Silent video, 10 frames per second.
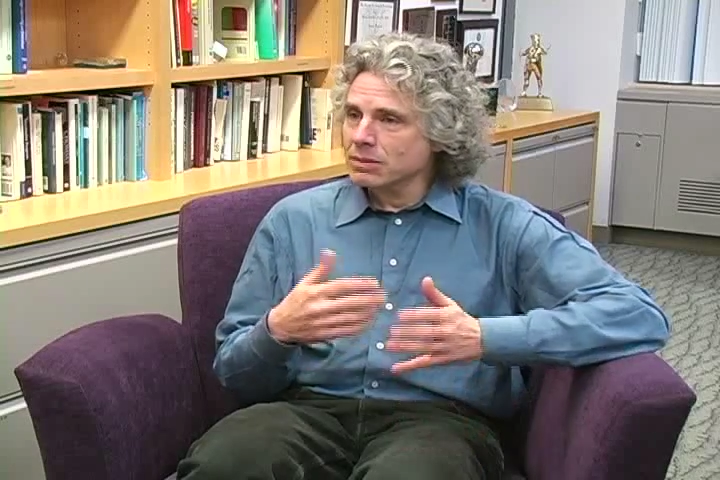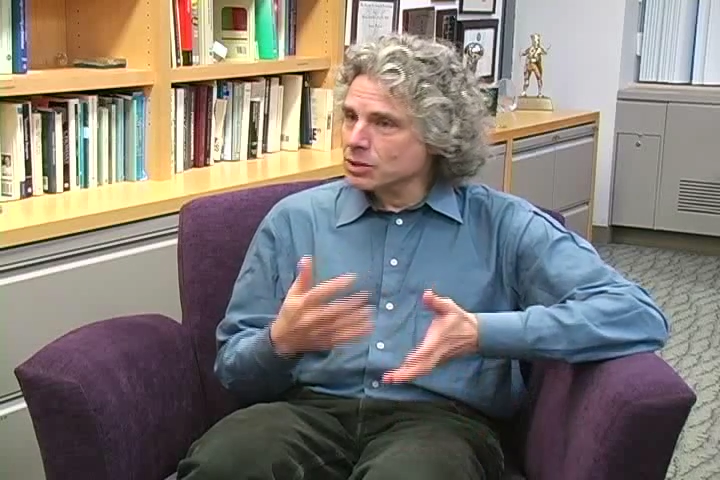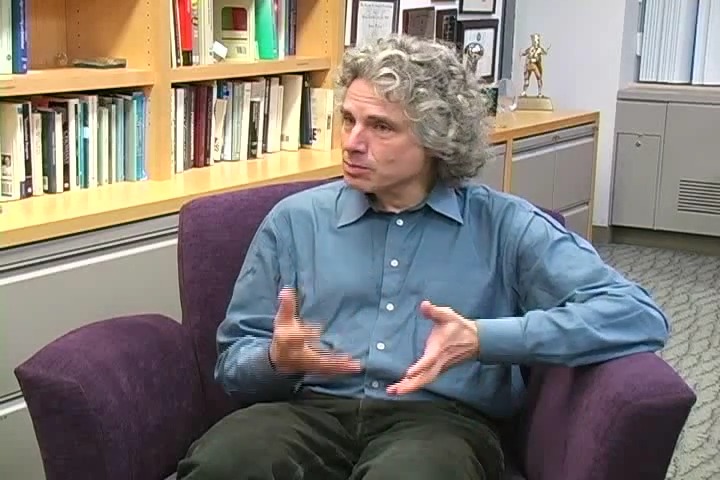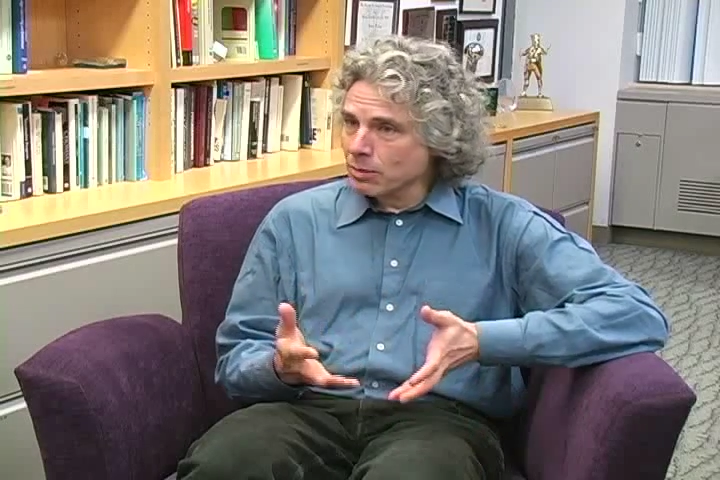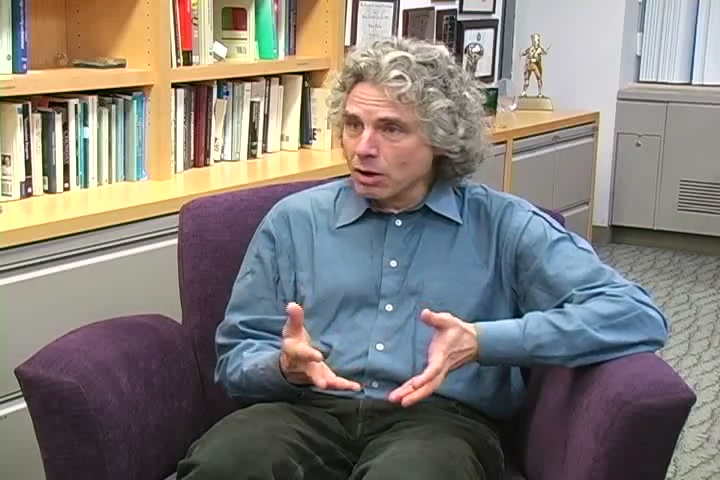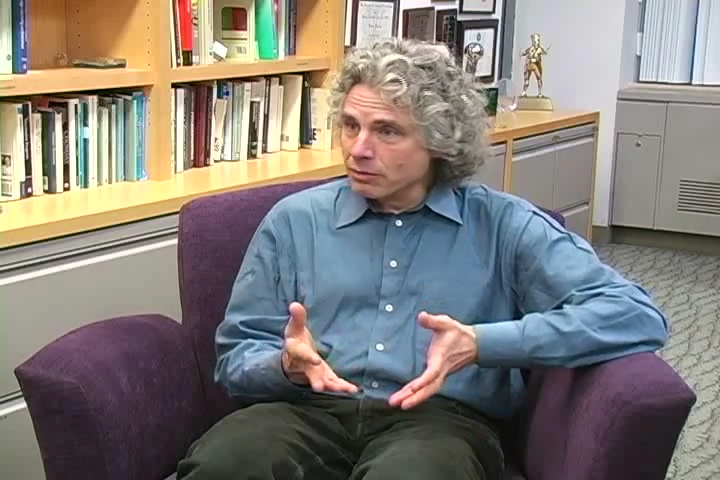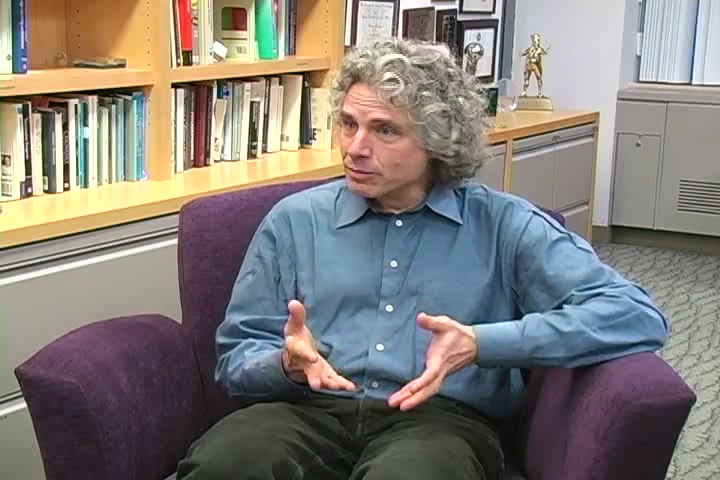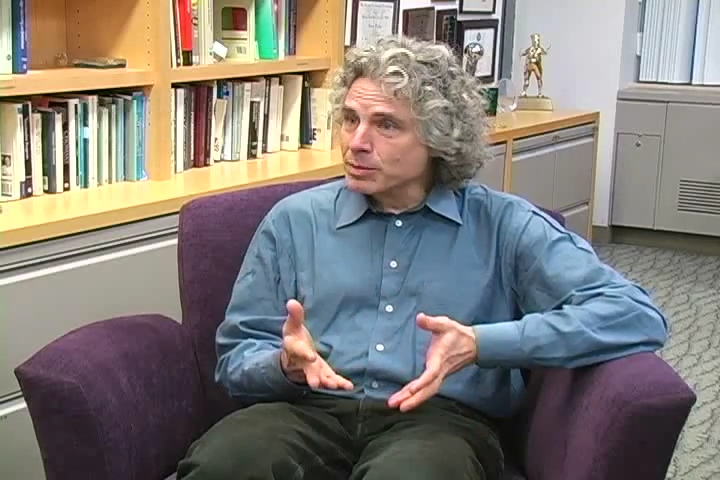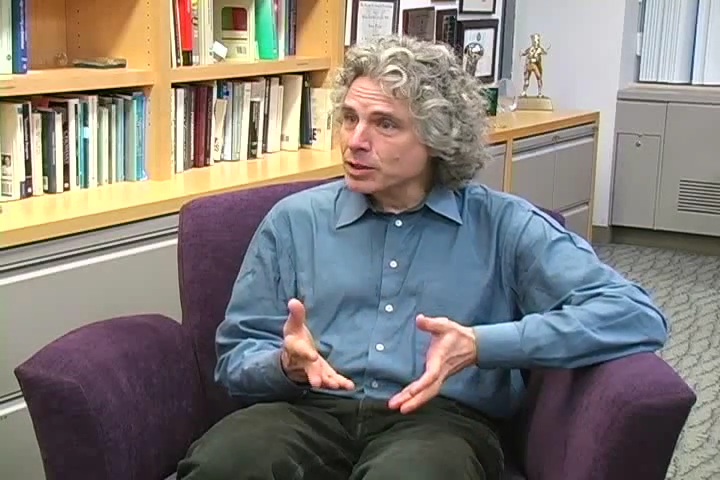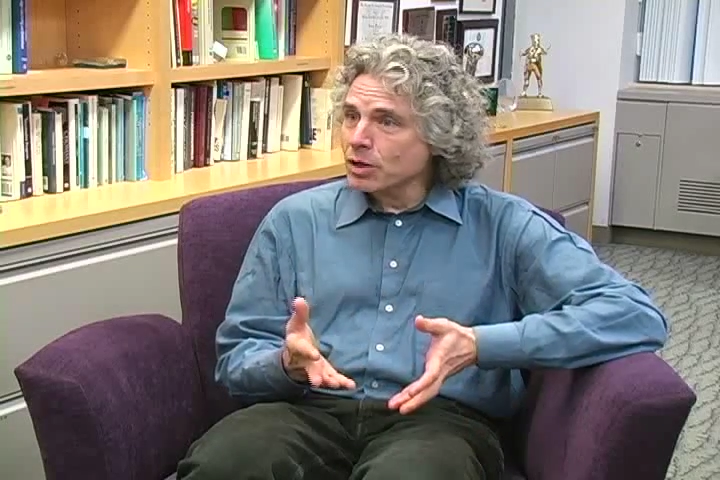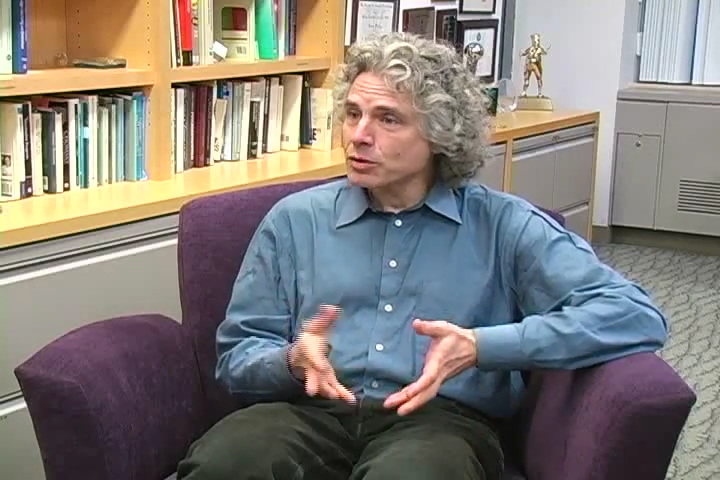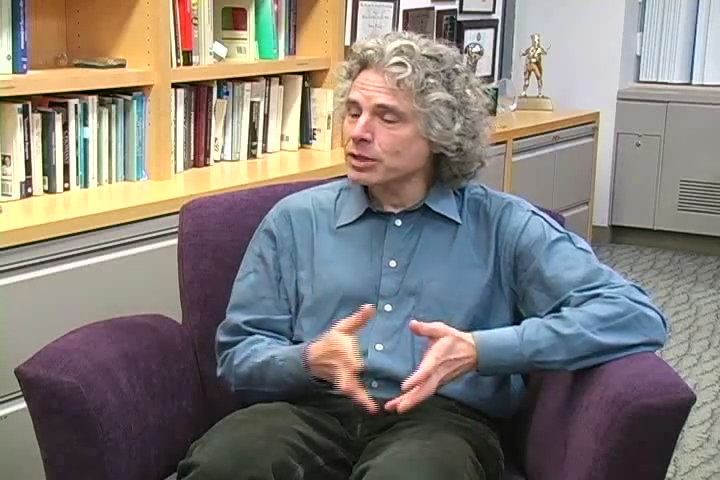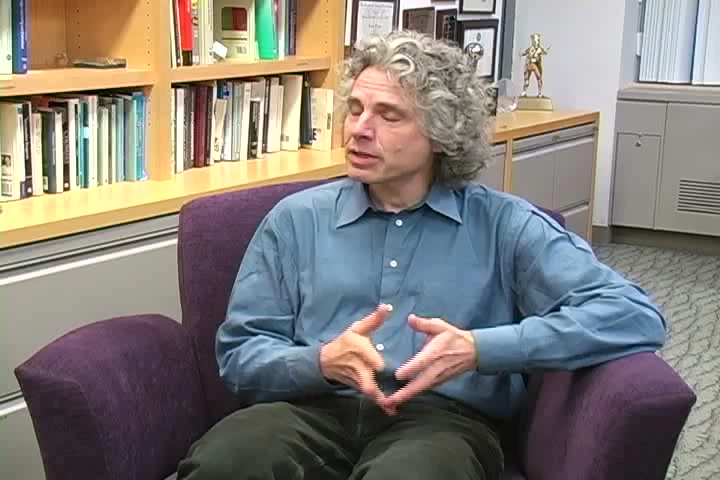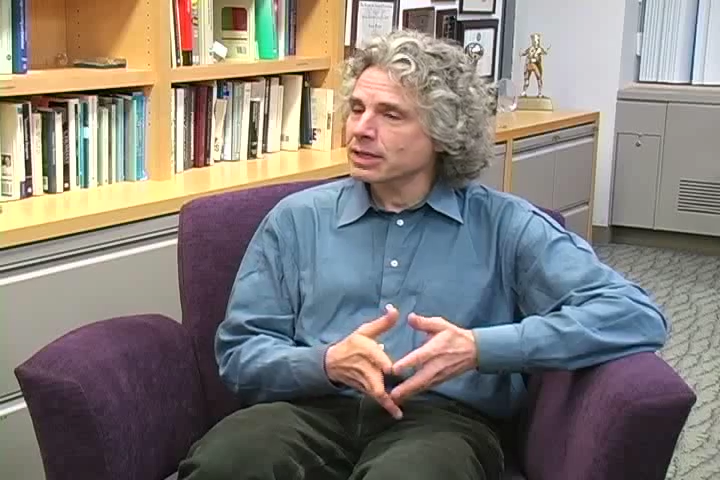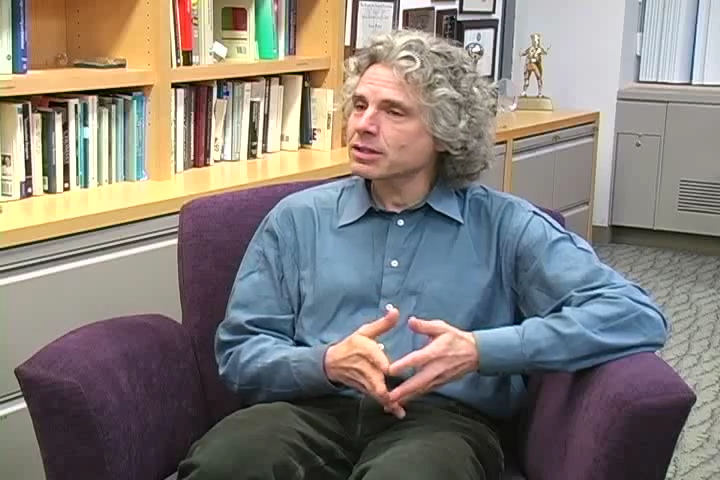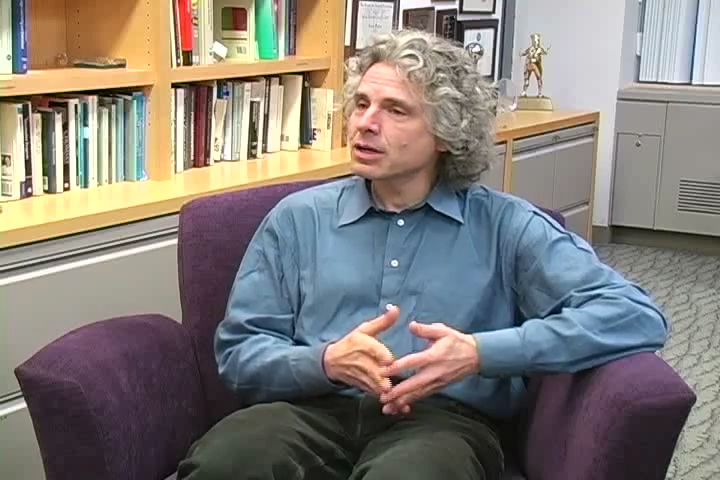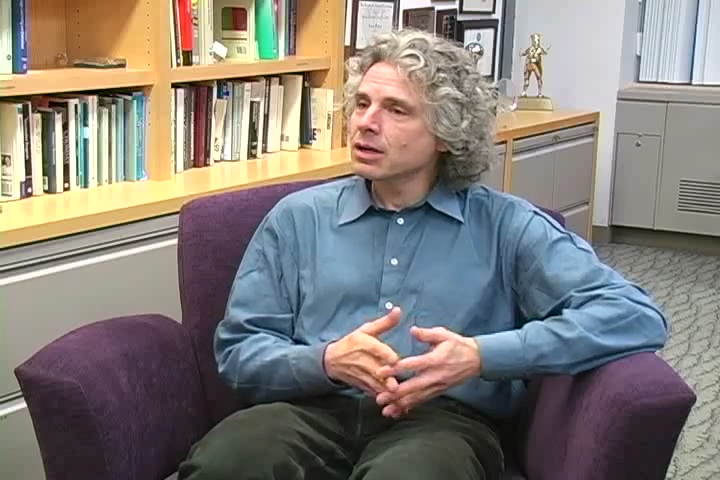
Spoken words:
It's often been noted that